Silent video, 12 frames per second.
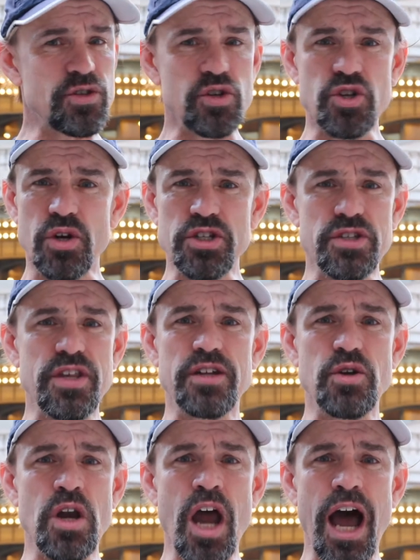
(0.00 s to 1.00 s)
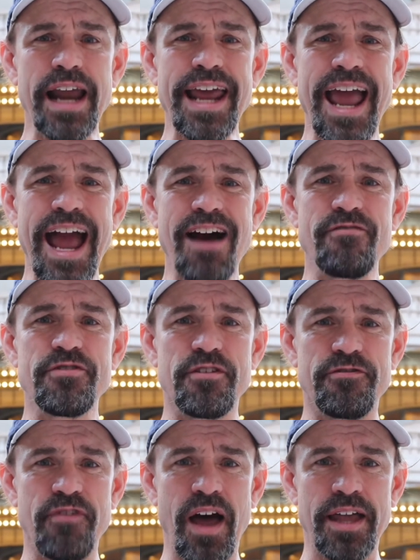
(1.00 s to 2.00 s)
These are churches that do not have
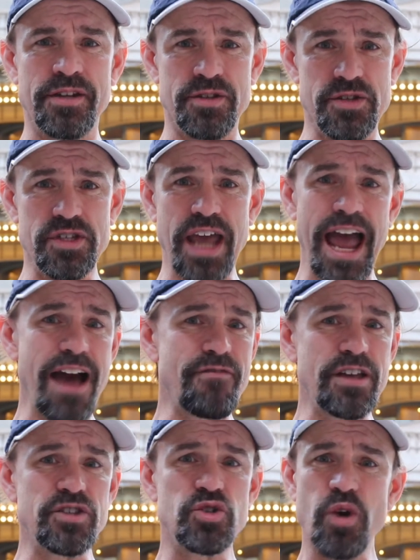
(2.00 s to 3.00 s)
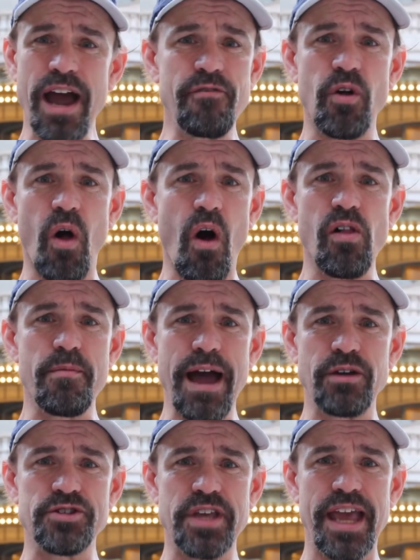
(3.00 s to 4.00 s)
the funds to have us travel all
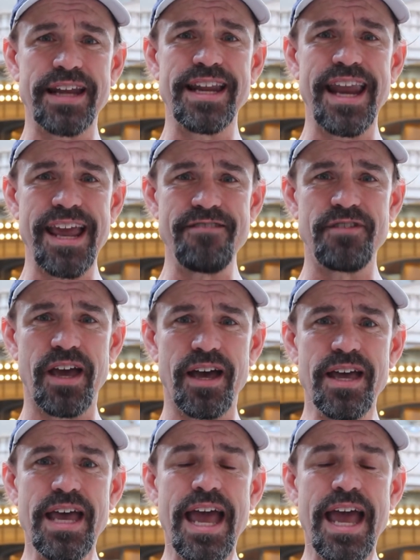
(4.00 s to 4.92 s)
about Scandinavia,